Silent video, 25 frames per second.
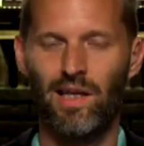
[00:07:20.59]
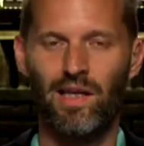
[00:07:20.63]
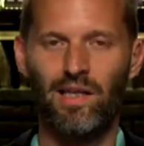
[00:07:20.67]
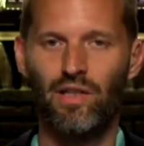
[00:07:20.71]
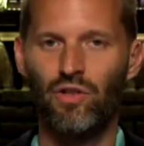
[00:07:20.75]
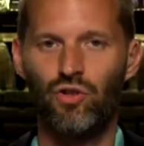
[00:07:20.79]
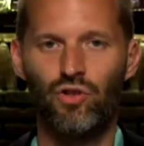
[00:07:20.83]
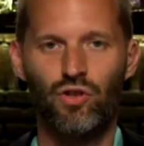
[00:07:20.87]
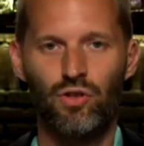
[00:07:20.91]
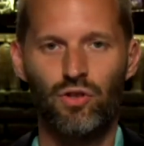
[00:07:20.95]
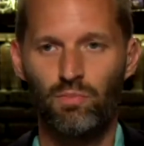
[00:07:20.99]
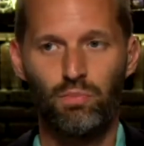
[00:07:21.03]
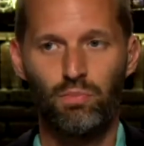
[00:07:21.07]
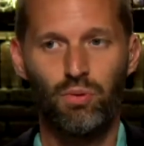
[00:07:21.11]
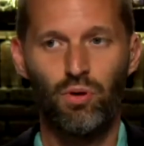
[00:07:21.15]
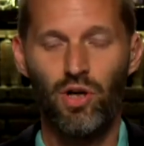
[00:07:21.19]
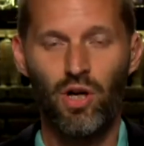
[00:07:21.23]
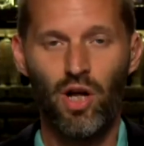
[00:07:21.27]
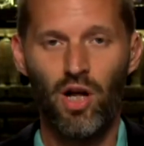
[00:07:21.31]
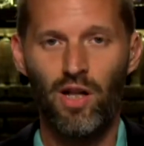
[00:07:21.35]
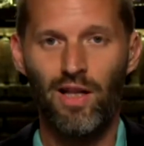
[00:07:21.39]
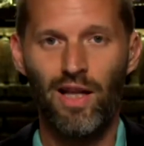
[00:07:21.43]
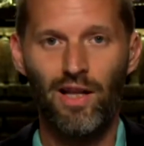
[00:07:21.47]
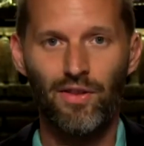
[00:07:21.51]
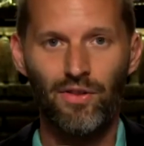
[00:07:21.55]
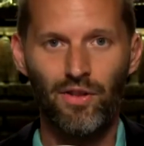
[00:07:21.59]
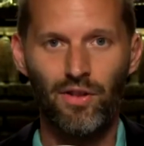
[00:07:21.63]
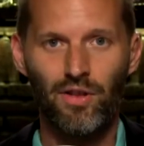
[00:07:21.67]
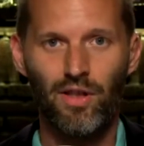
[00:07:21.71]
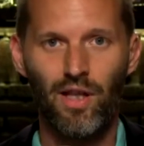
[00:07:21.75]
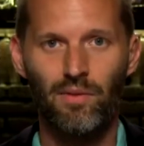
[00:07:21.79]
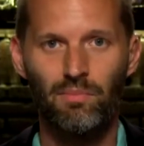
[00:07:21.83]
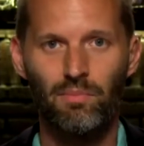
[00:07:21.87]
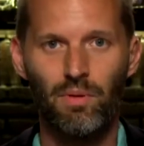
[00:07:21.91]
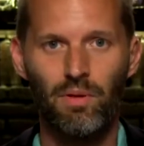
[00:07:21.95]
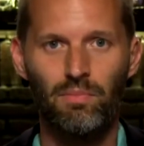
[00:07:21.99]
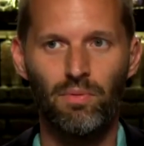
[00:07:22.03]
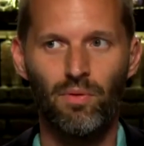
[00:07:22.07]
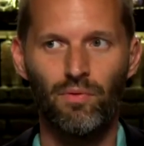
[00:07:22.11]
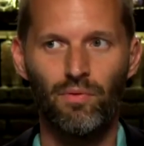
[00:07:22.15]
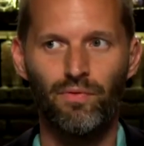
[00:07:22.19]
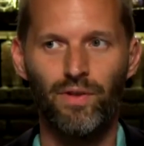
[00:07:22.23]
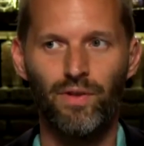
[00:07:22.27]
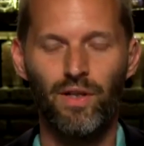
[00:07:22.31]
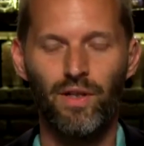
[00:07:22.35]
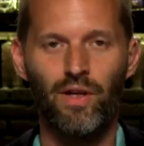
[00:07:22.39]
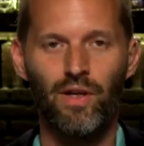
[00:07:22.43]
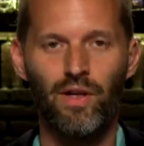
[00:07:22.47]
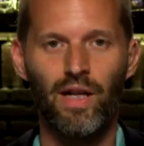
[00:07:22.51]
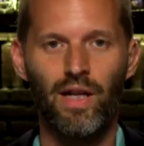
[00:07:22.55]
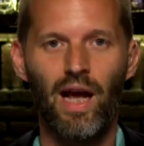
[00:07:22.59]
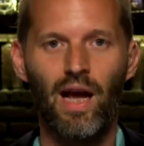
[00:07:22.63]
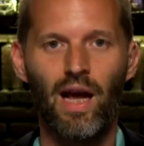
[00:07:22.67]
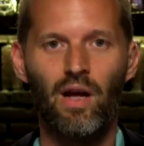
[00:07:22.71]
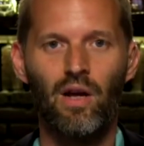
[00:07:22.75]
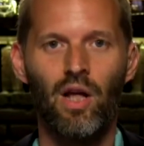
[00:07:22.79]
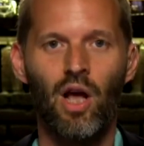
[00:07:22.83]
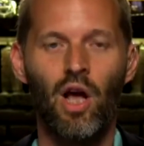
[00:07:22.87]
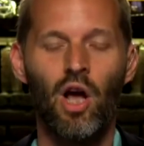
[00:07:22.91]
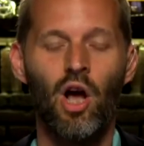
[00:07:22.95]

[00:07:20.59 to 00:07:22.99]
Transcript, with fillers: just put it all out there and let people figure it out.